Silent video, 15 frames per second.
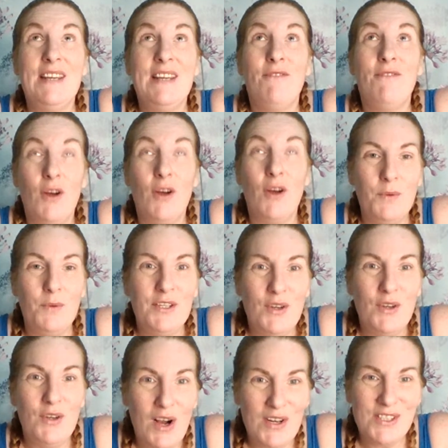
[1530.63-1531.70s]

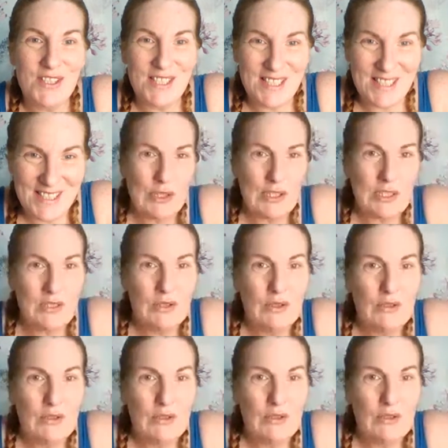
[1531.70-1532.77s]
Finally following, I'm not
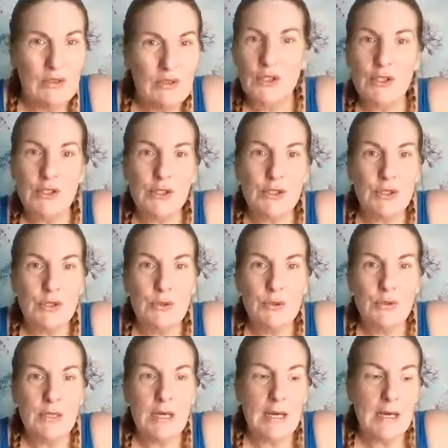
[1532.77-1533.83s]
good enough, I couldn't
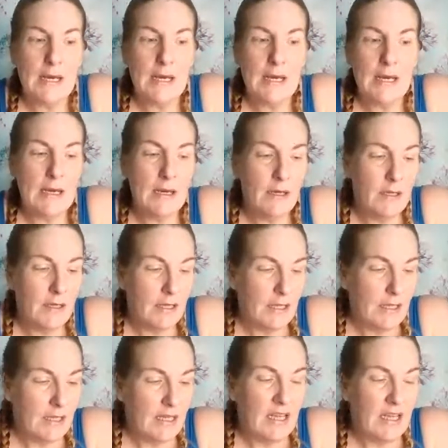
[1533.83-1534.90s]
do that.
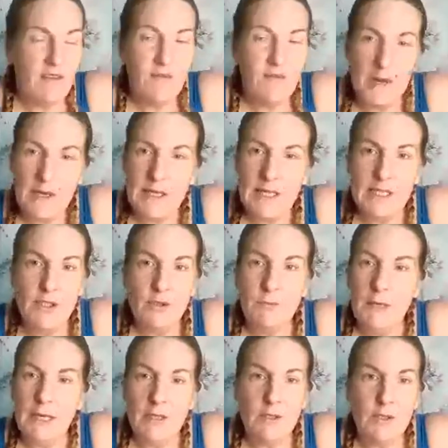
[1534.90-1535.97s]
If Archangel
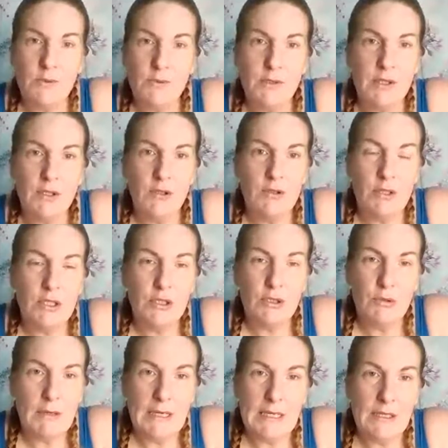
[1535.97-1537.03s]
Michael's with you, you can do
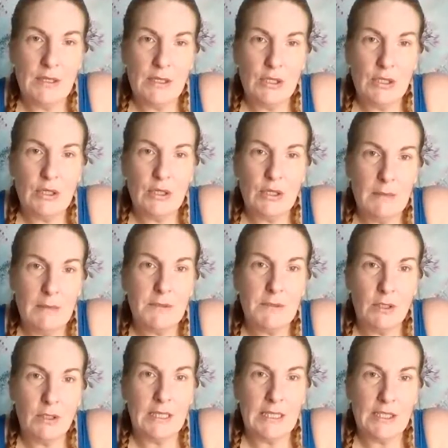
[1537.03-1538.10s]
anything. You can absolutely
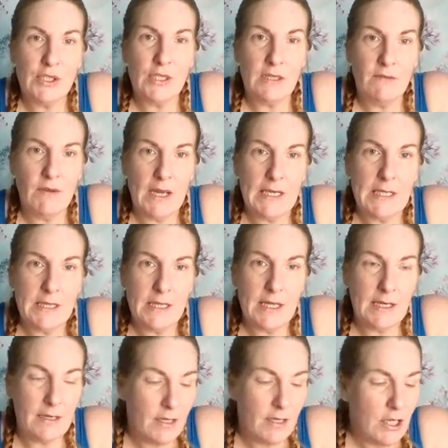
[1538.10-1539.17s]
achieve anything.
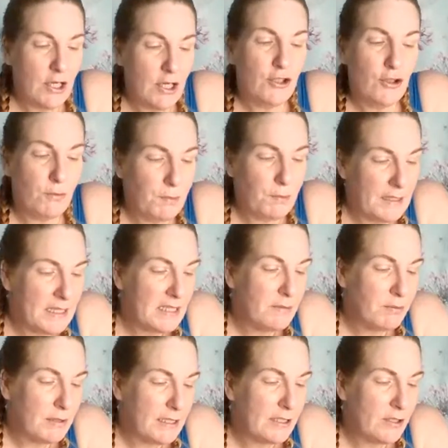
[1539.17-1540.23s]
So please, please
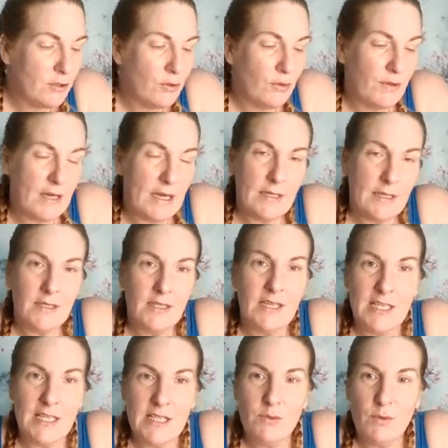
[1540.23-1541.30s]
know that he
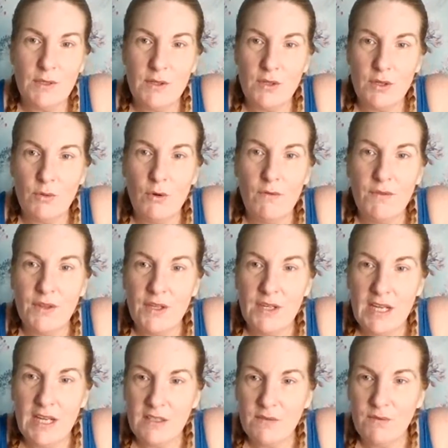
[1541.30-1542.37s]
is with you over the next
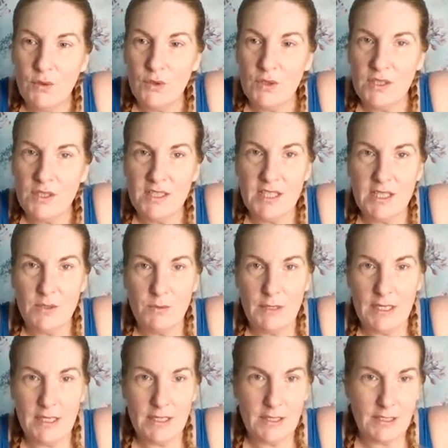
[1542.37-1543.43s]
4 to 6
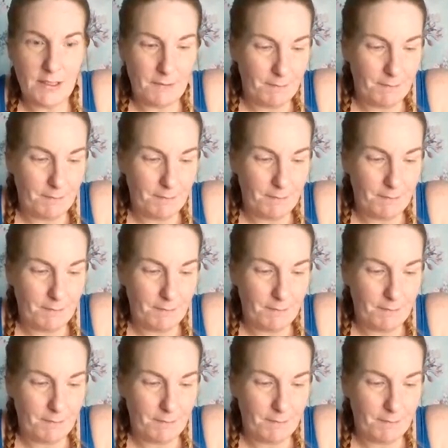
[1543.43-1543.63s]
weeks.